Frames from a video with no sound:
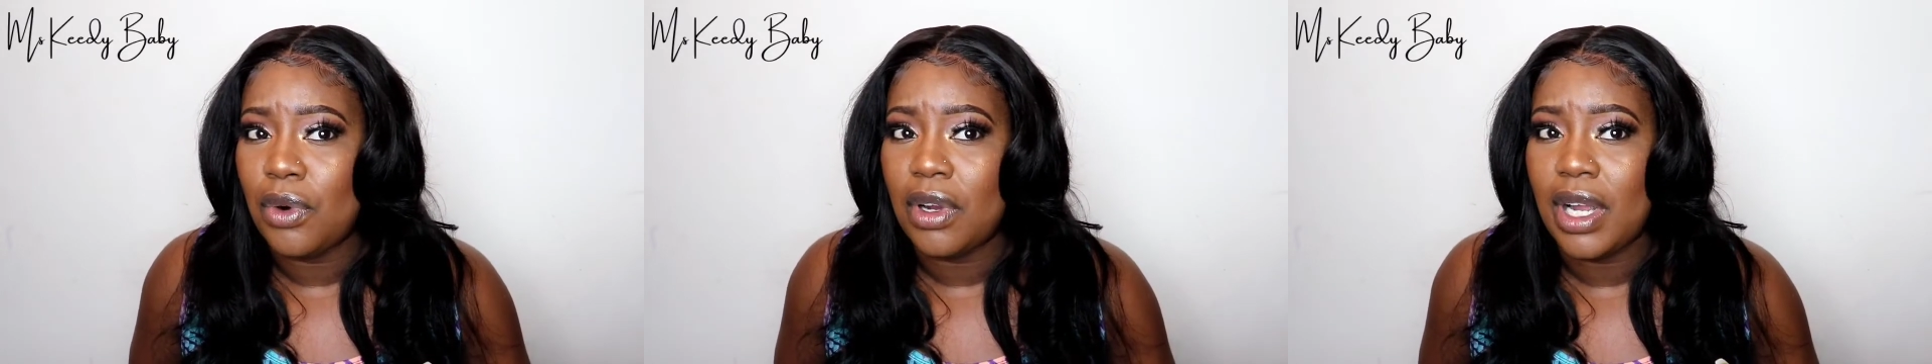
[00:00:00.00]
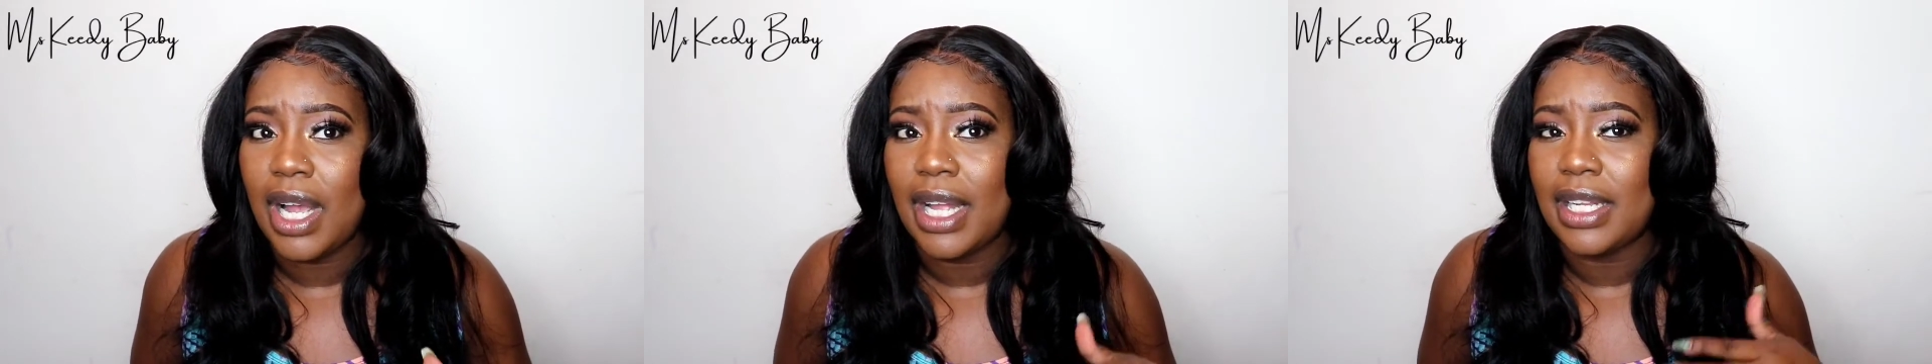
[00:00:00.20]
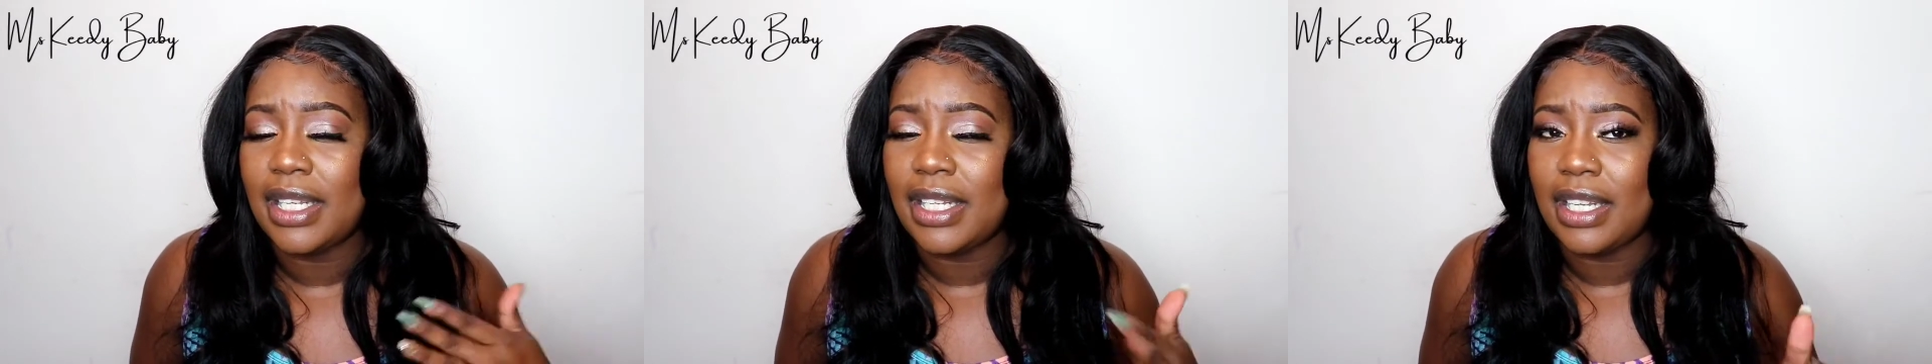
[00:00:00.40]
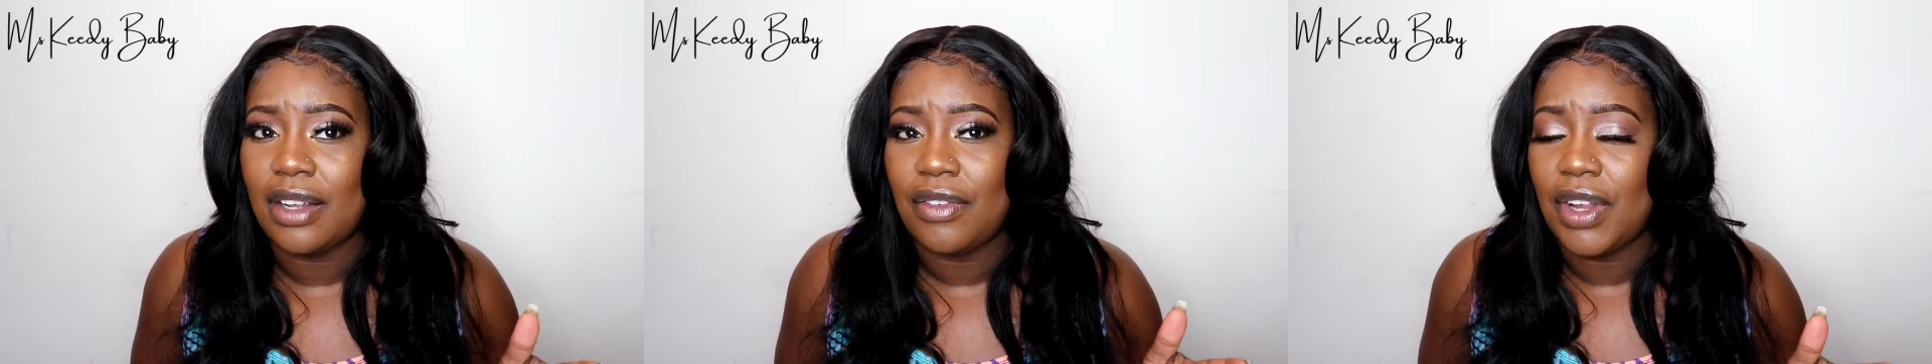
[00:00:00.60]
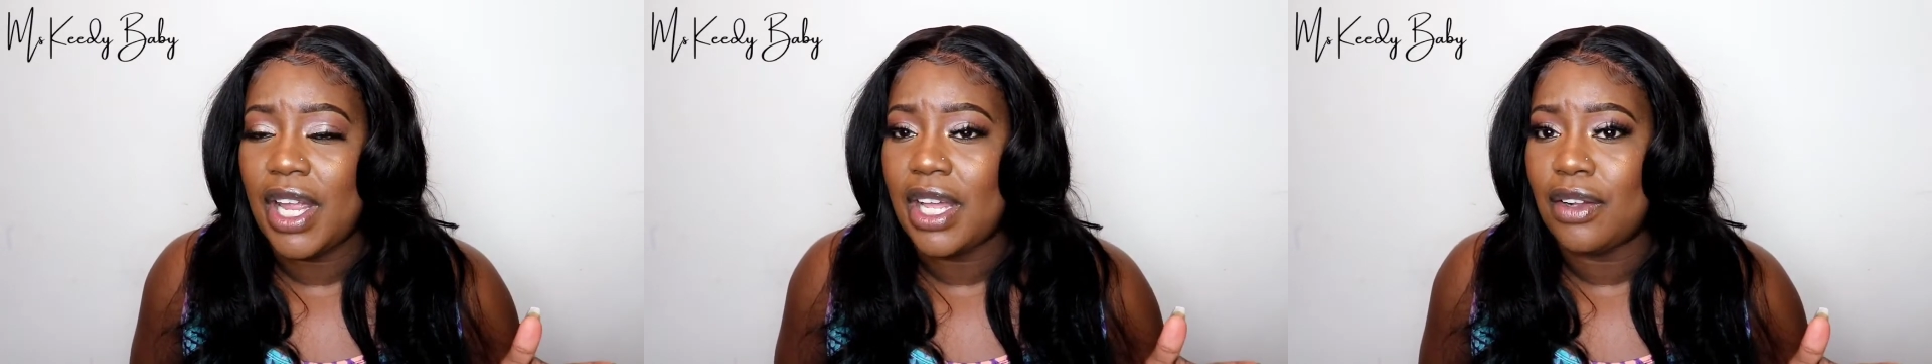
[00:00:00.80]
I
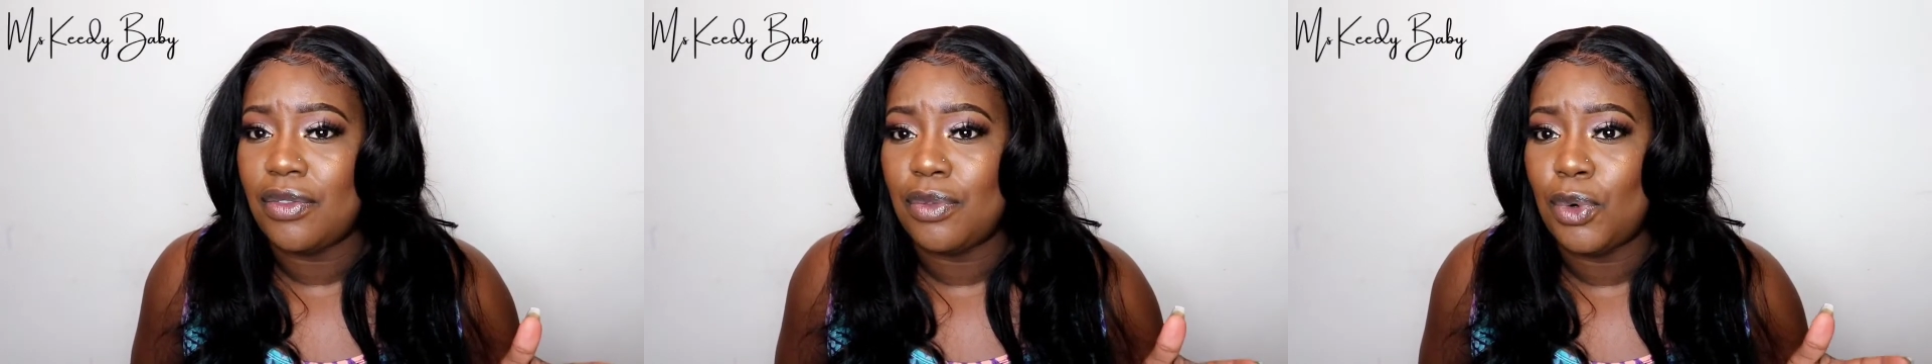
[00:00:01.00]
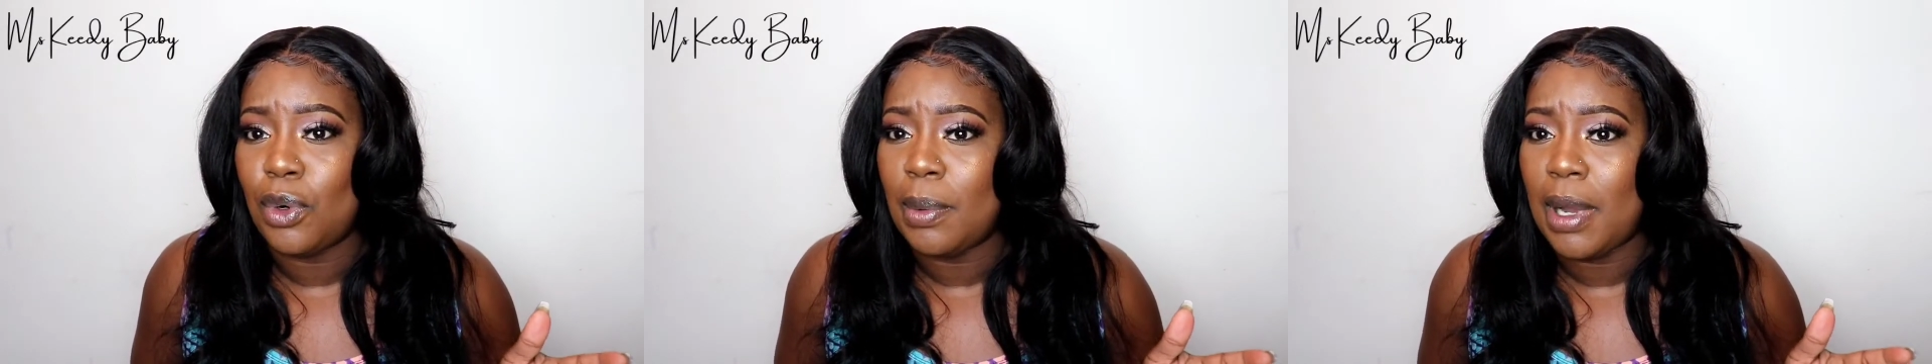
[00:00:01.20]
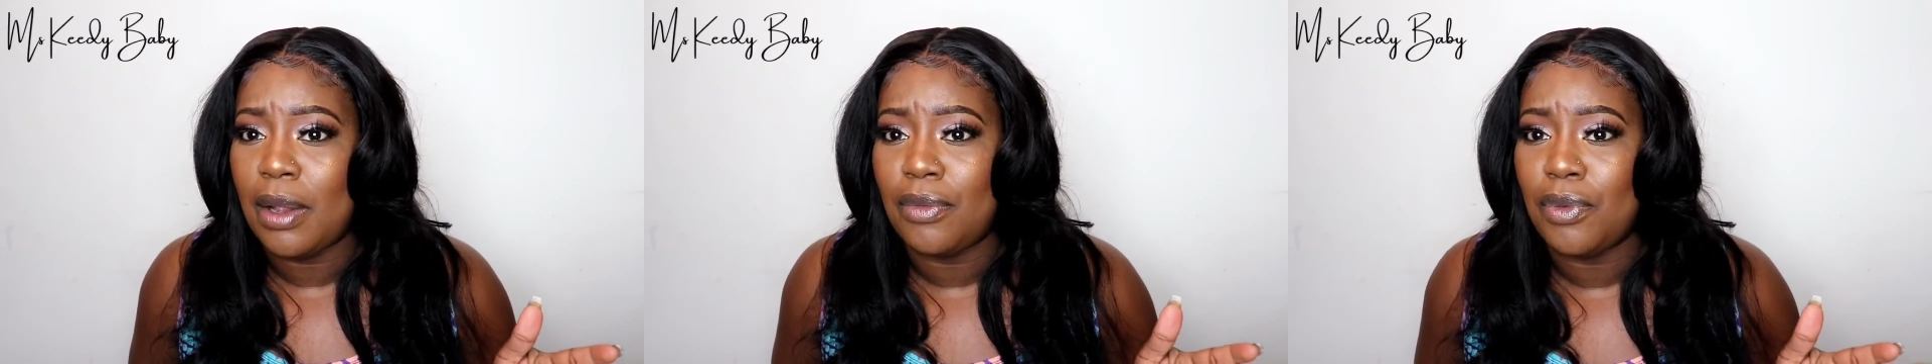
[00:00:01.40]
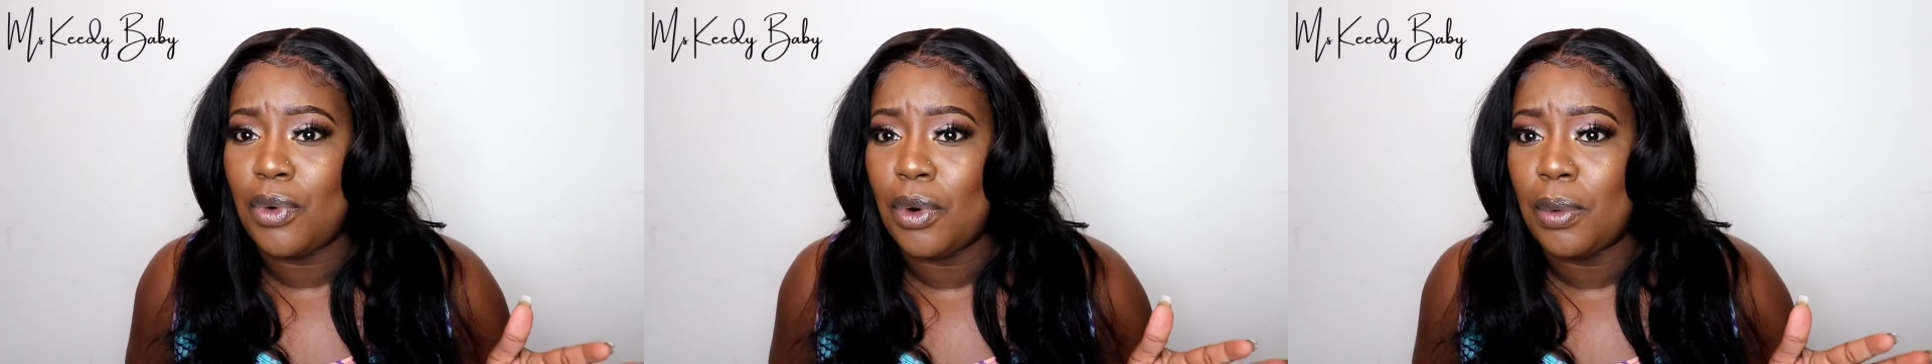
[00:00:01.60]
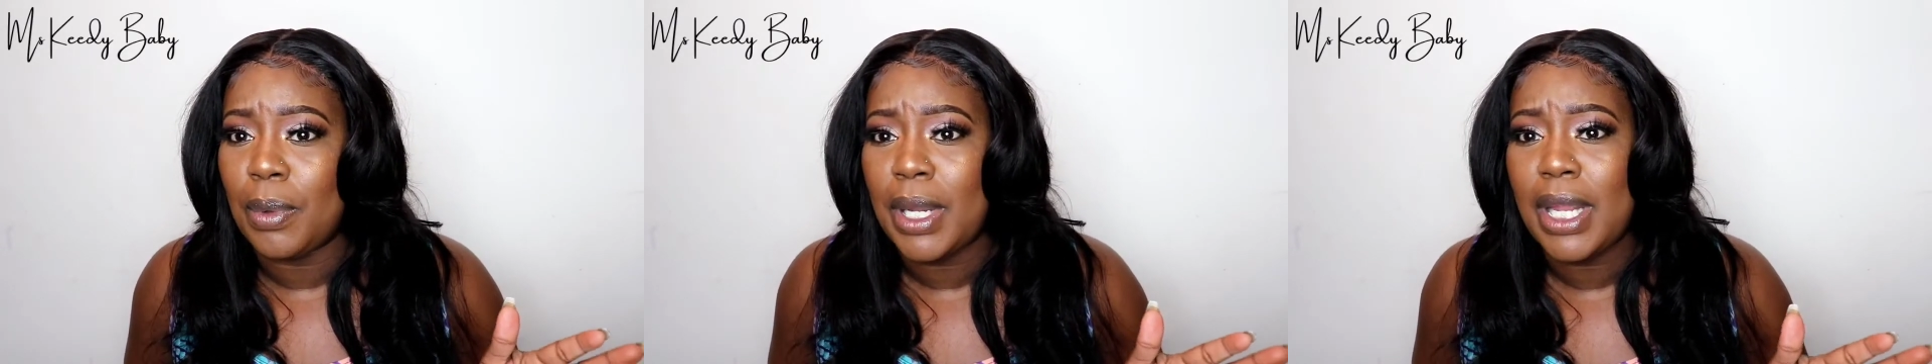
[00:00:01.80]
never had a
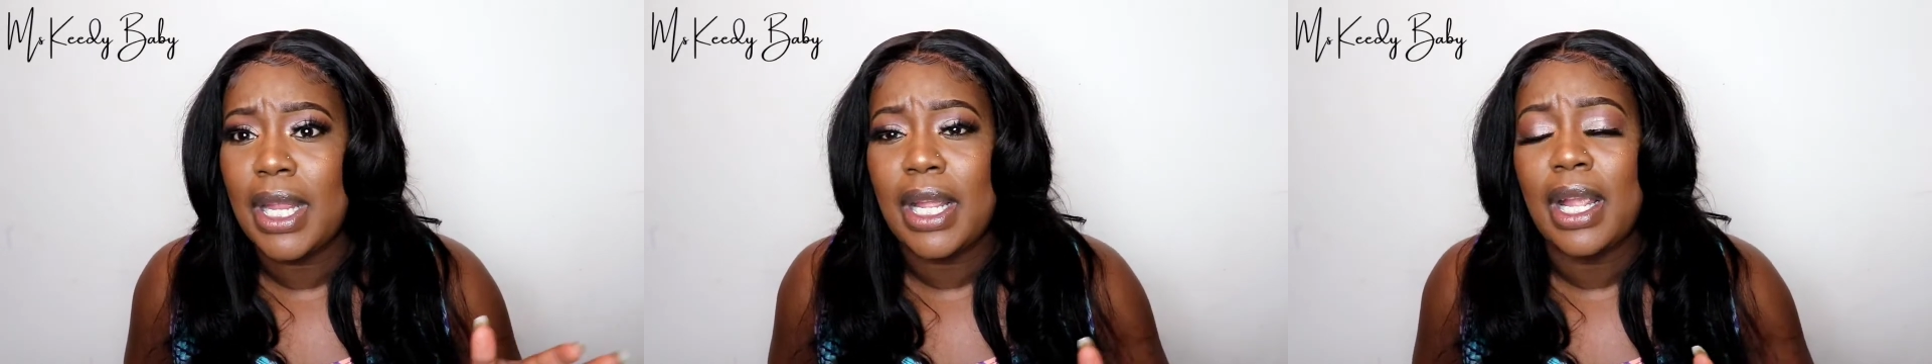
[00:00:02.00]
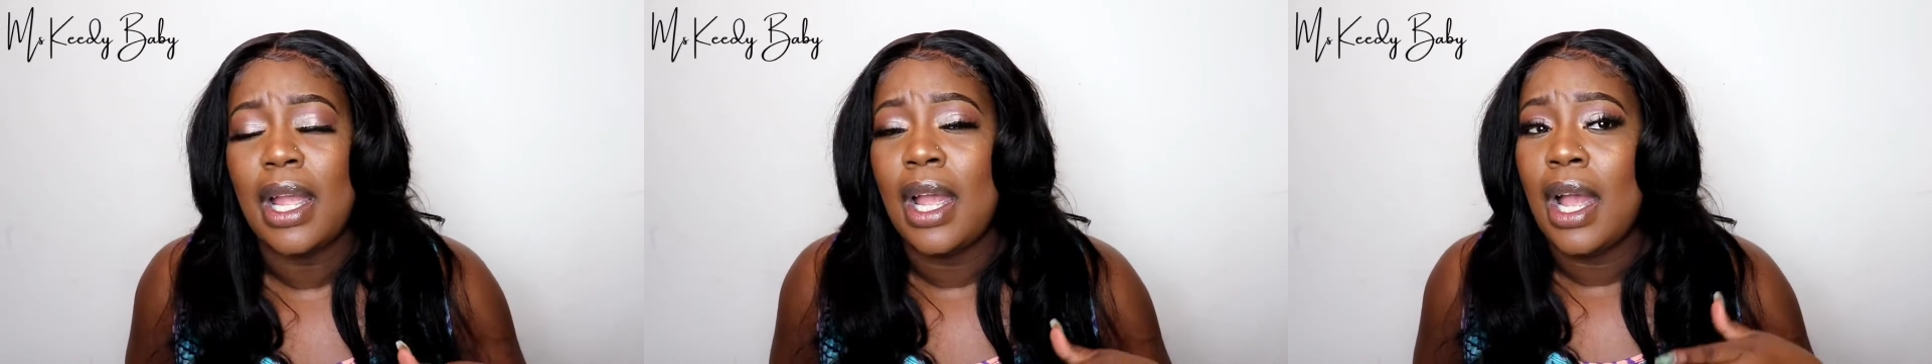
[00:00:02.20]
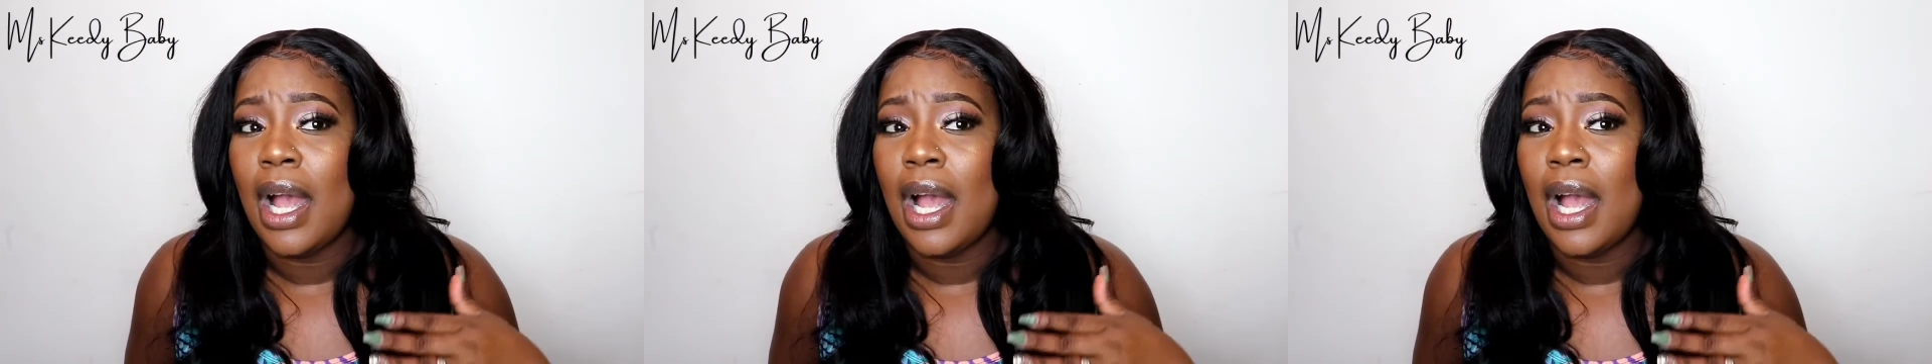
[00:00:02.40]
4x4 wig.